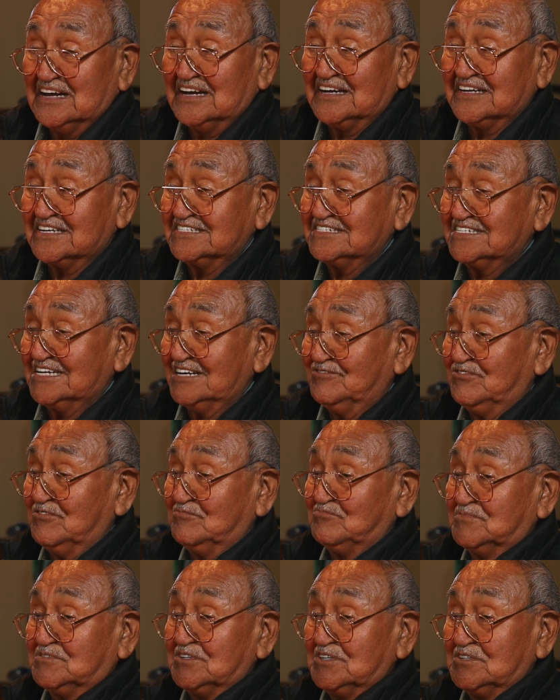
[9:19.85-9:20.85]
That's
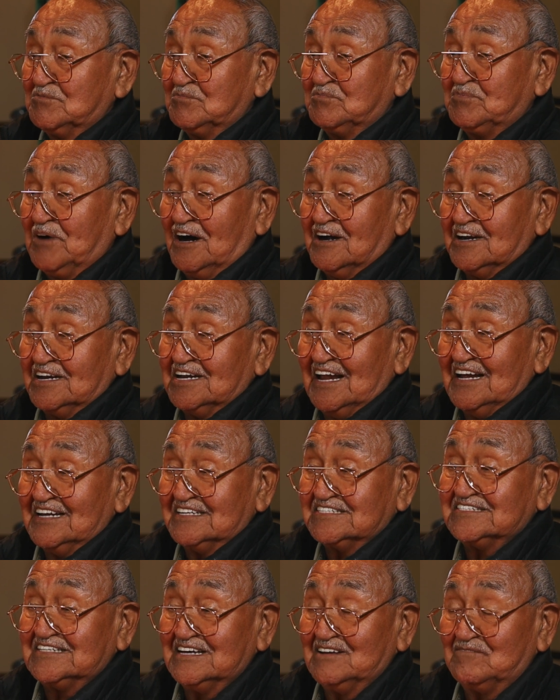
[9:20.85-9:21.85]
different from
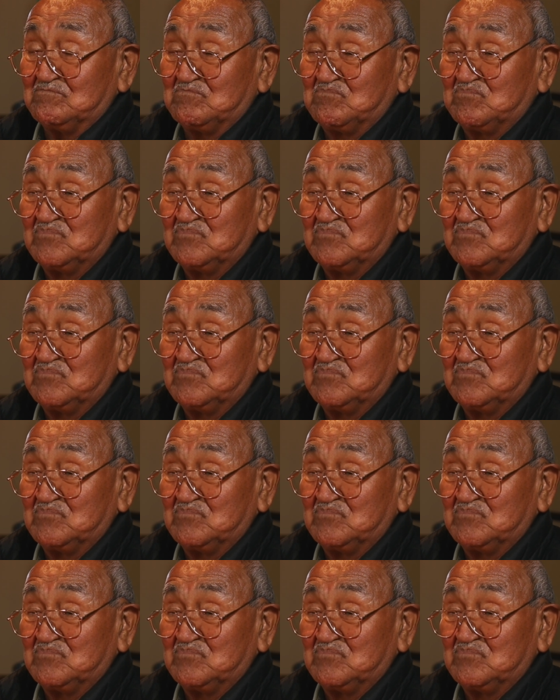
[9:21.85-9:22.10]
Potlat's name.